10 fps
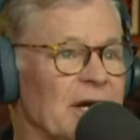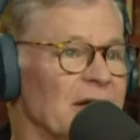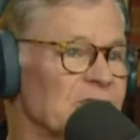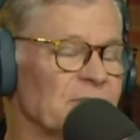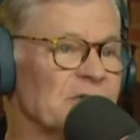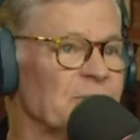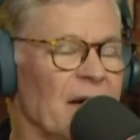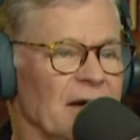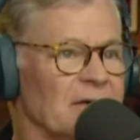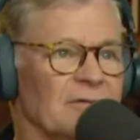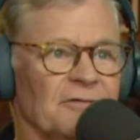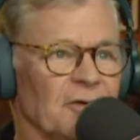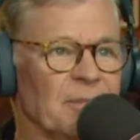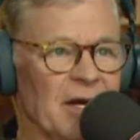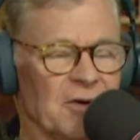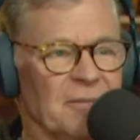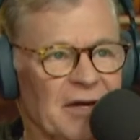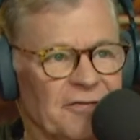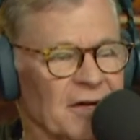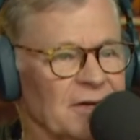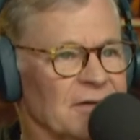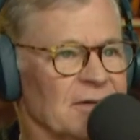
has respect for Baker Mayfield.